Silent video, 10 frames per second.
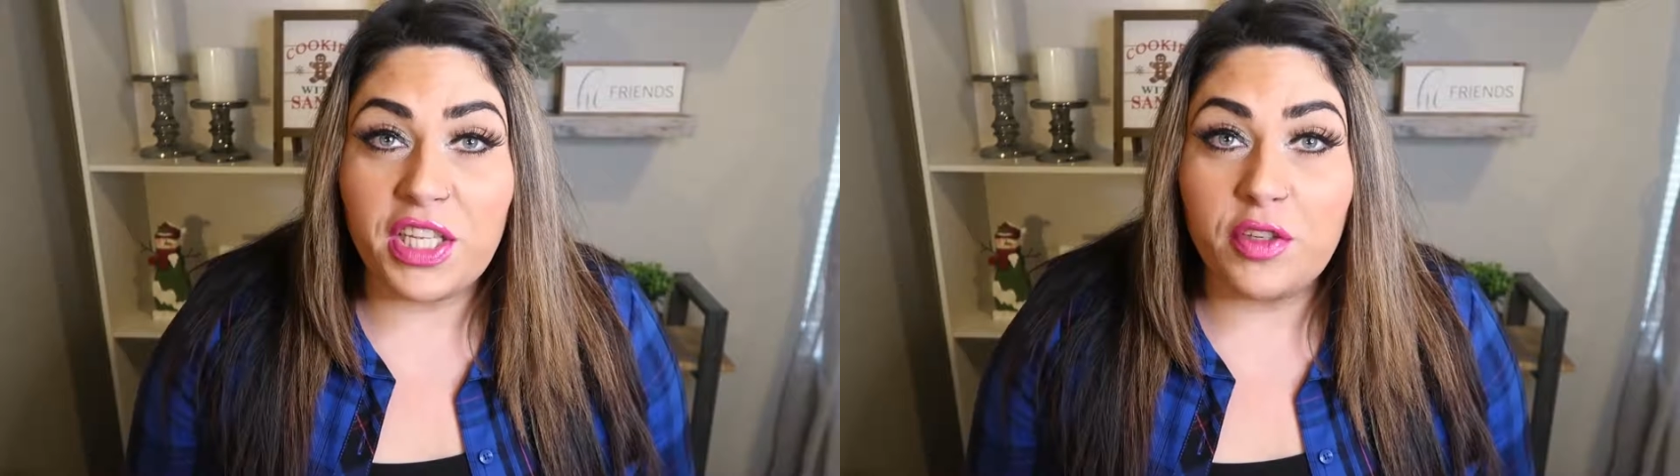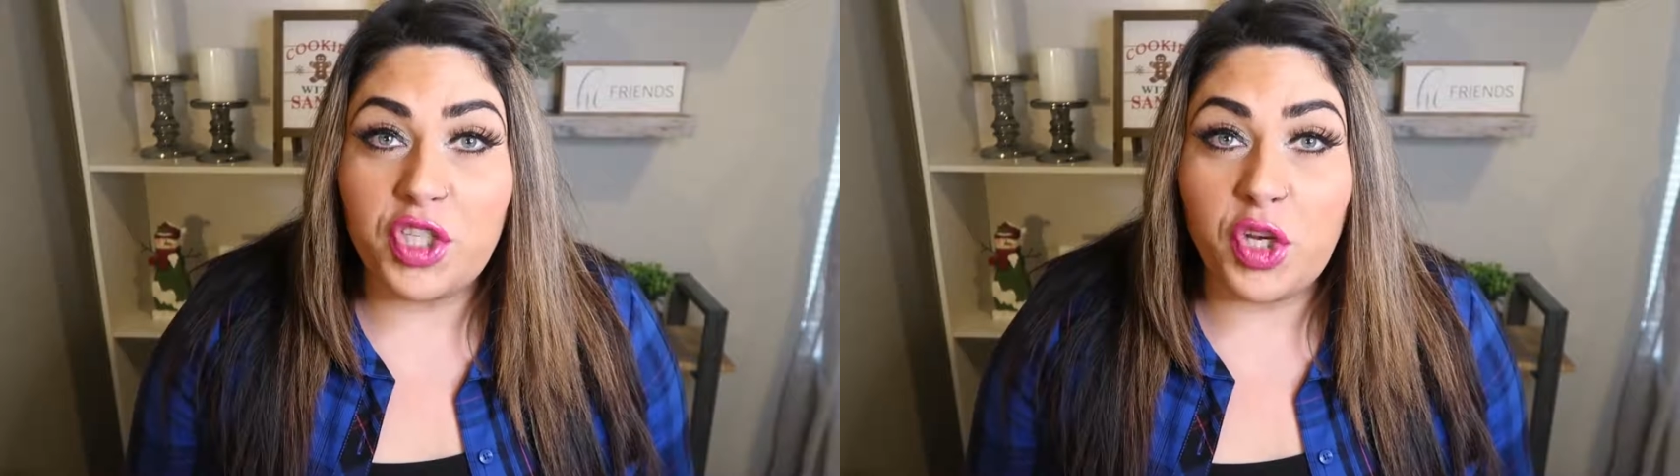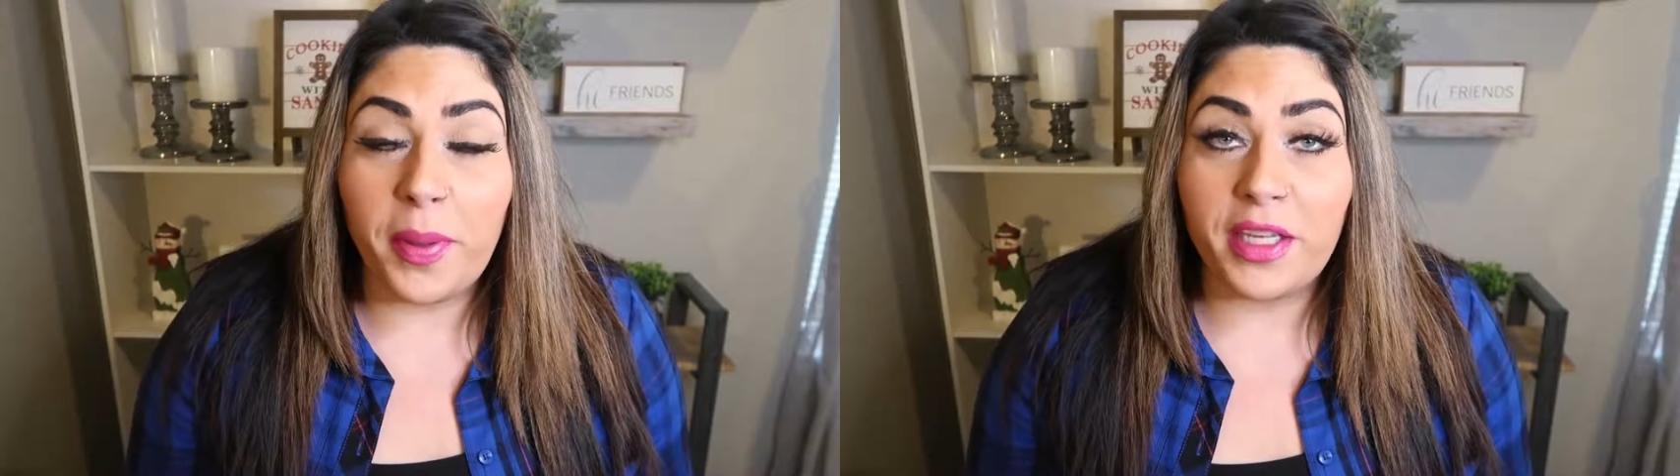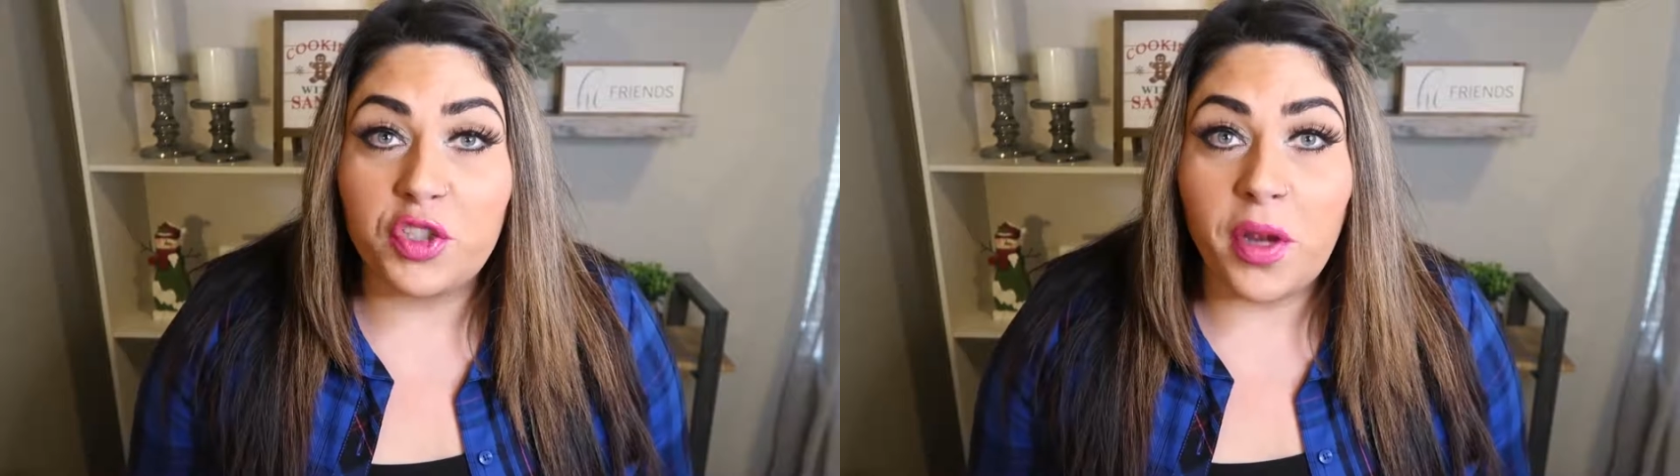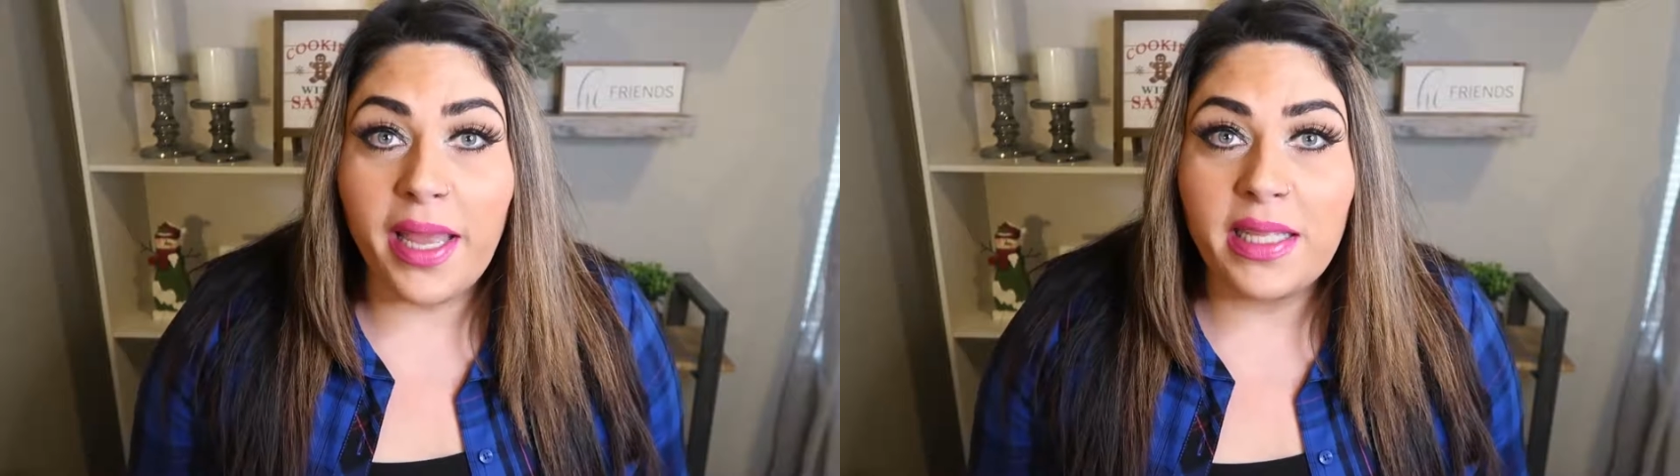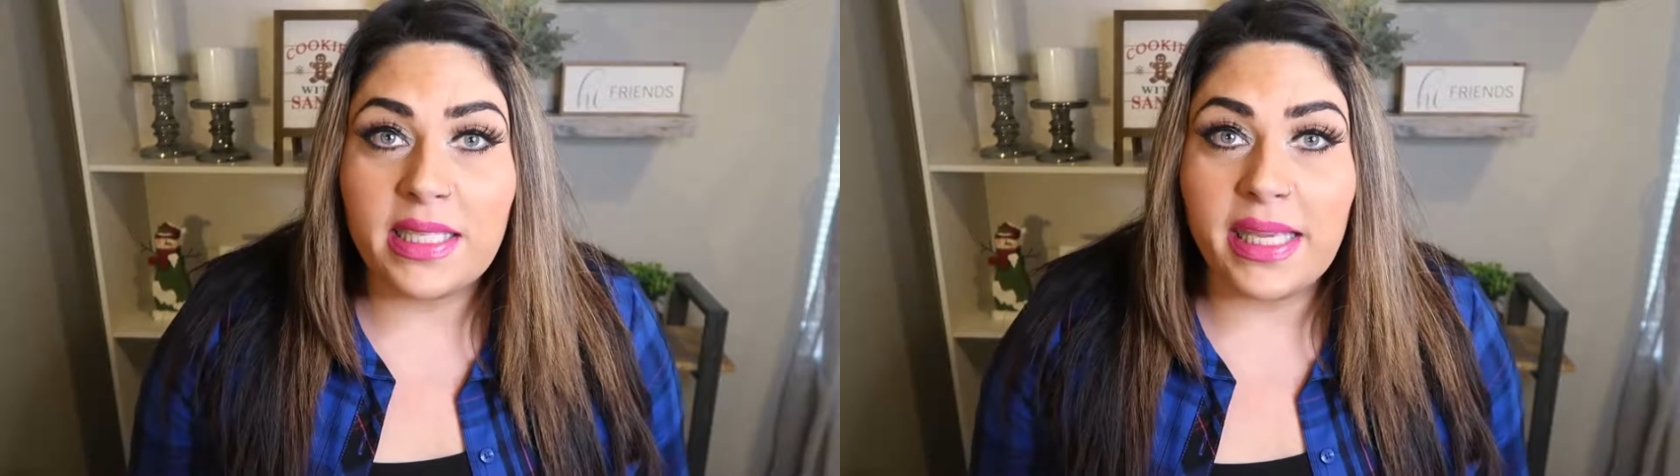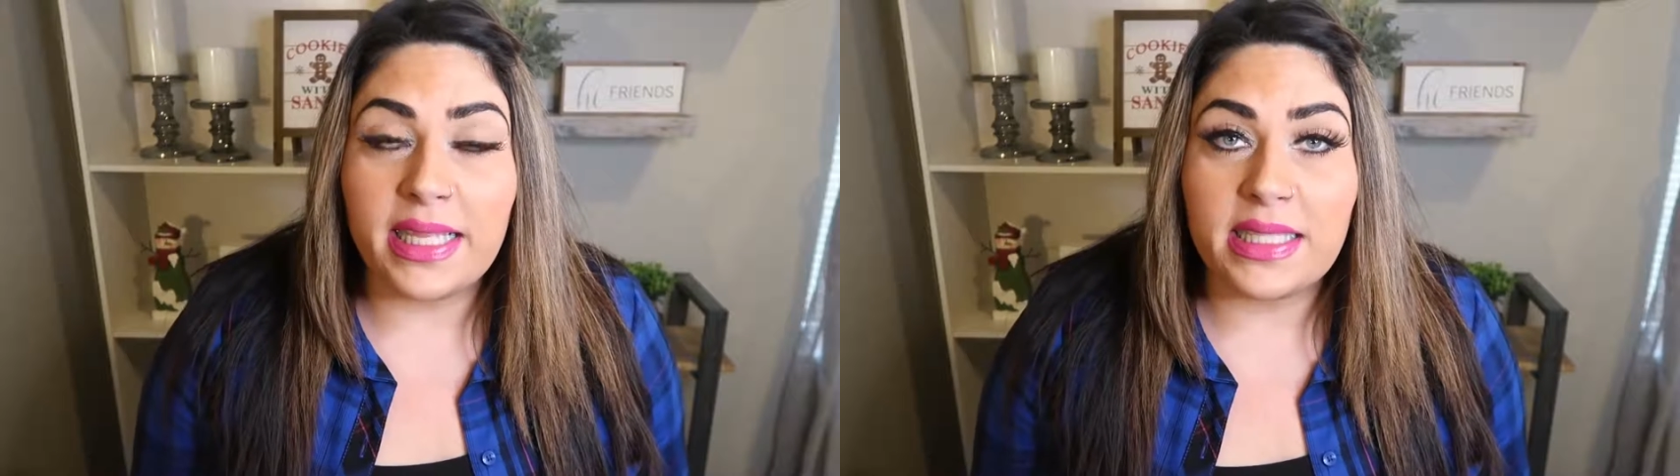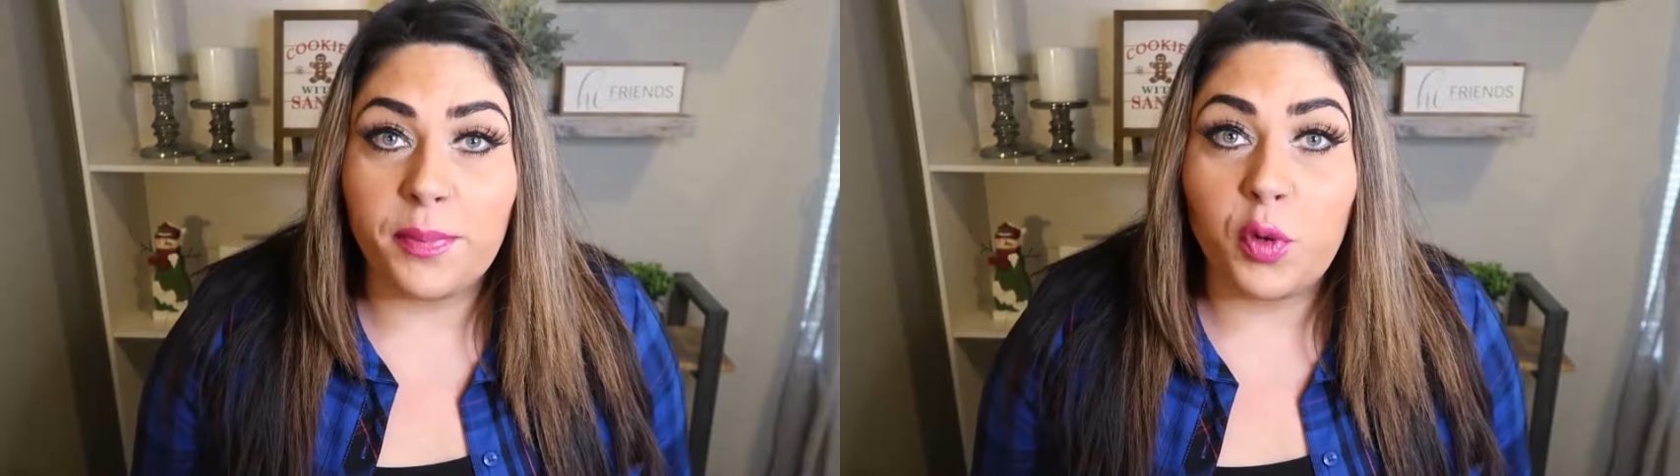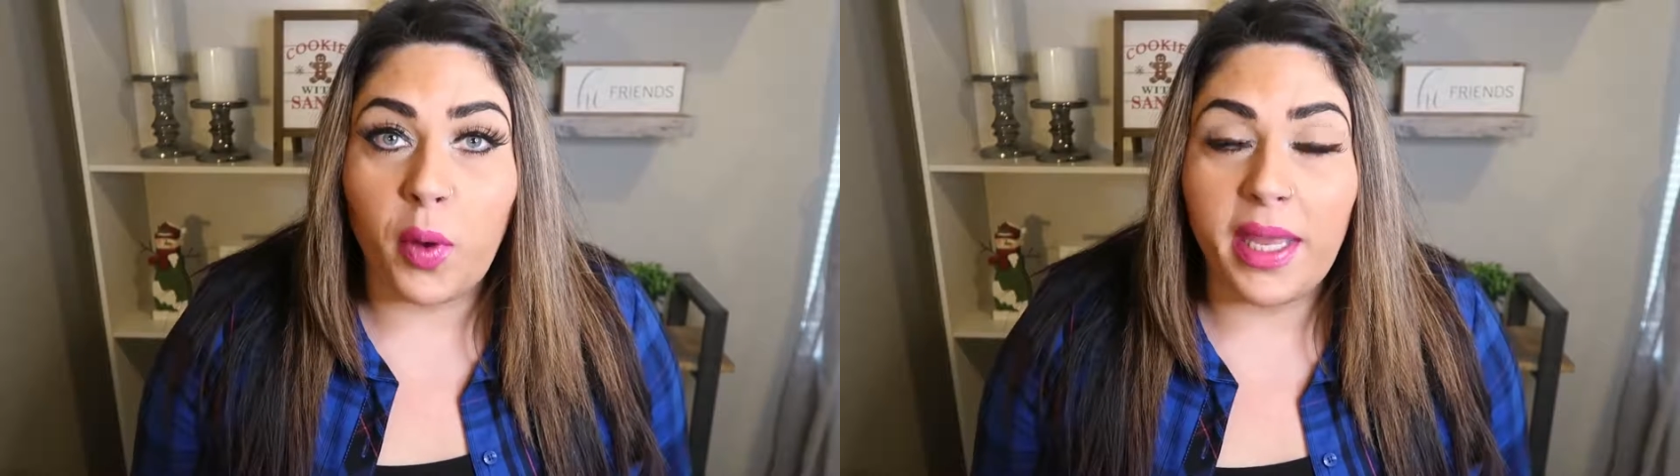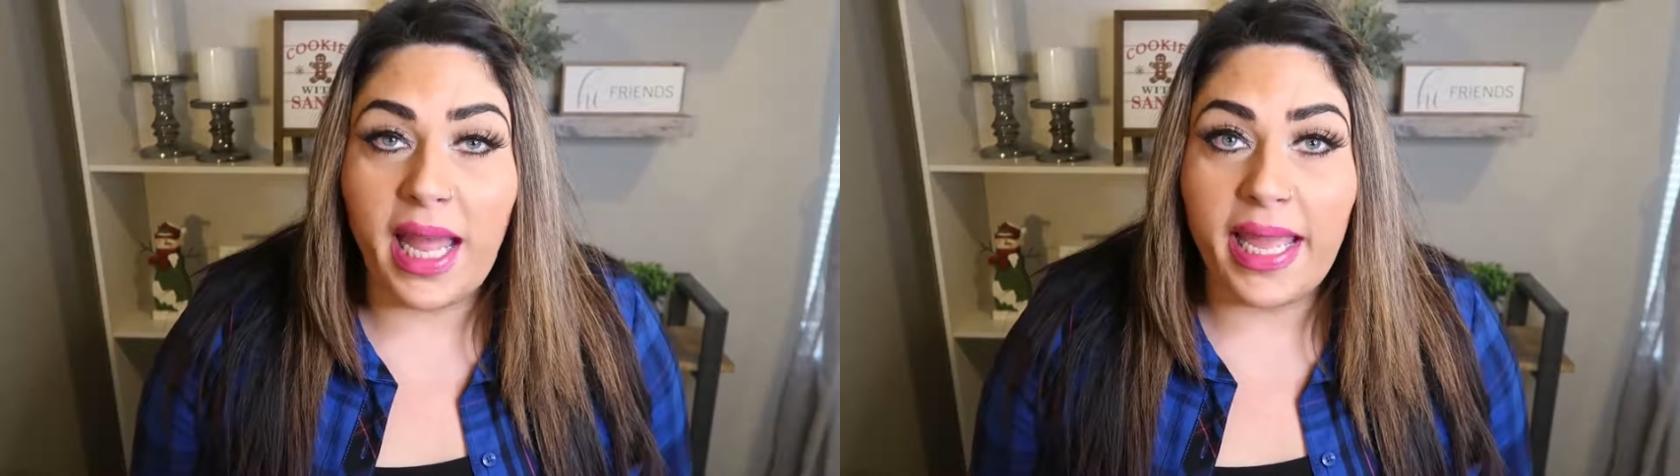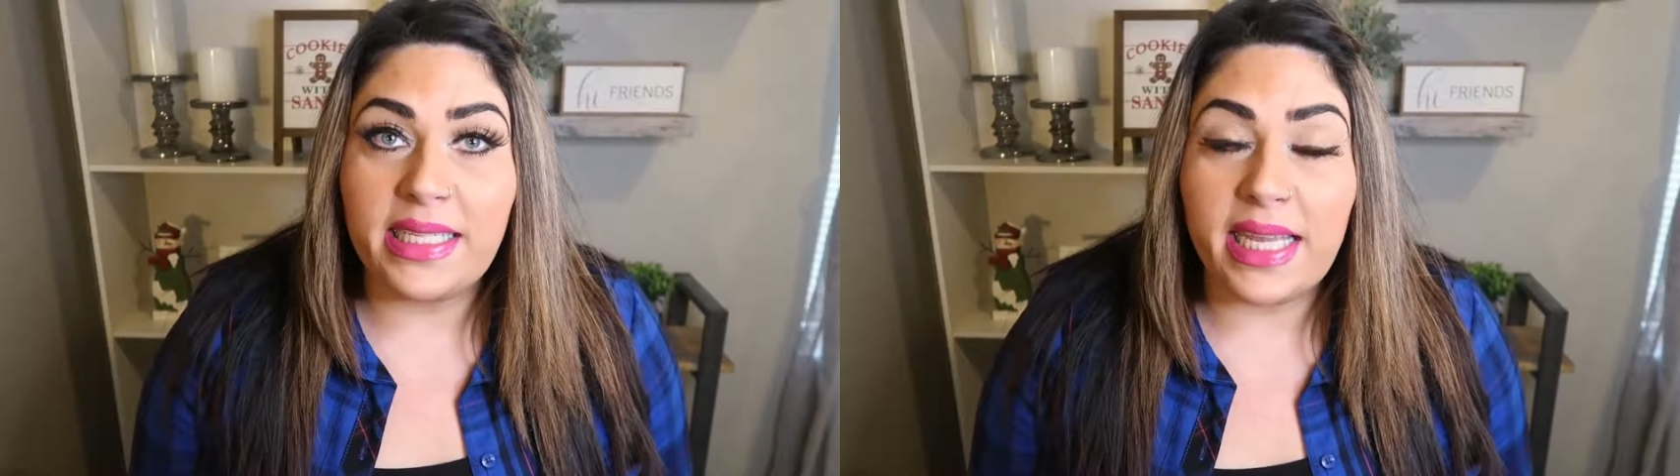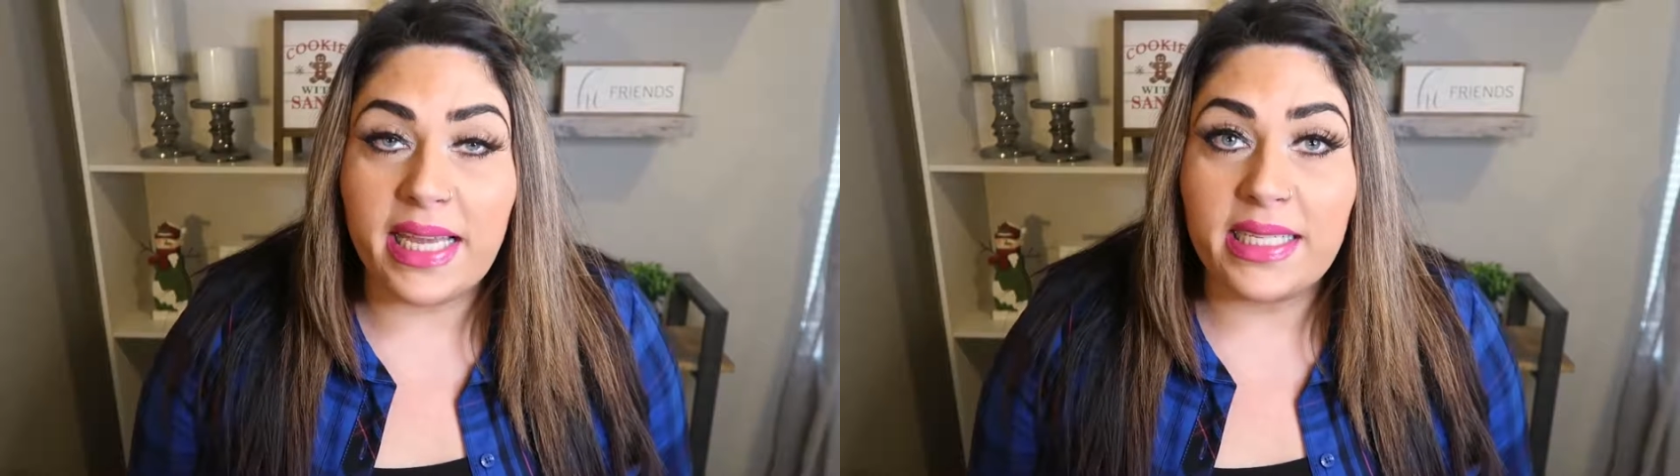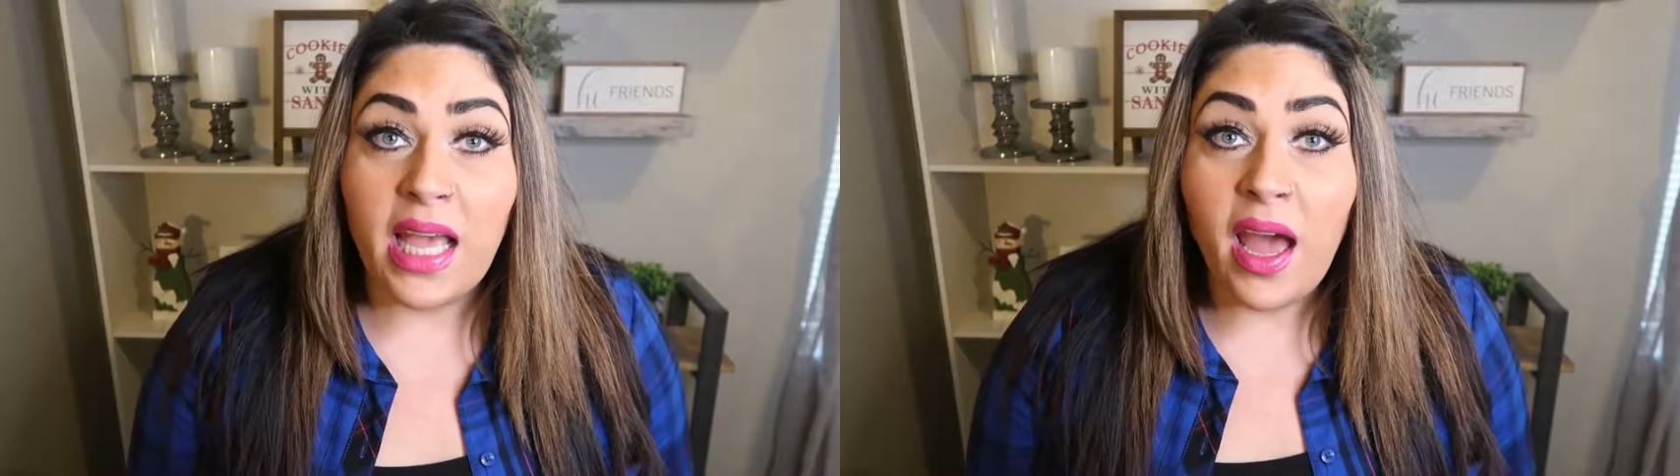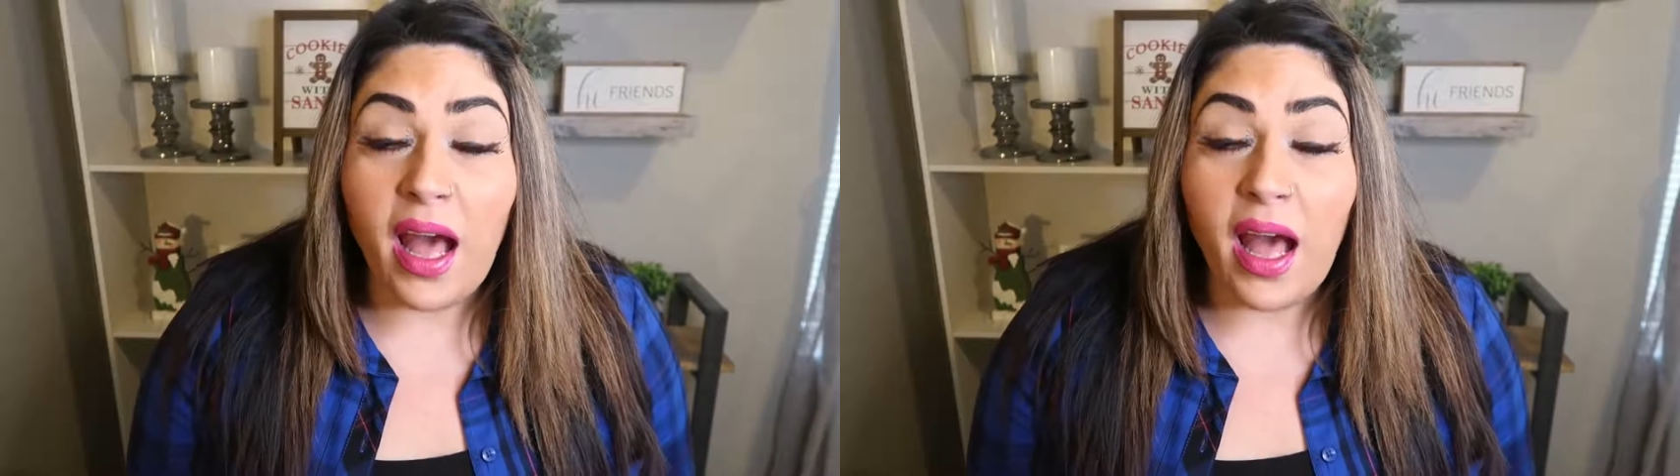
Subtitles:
YouTube and trying to get some great ideas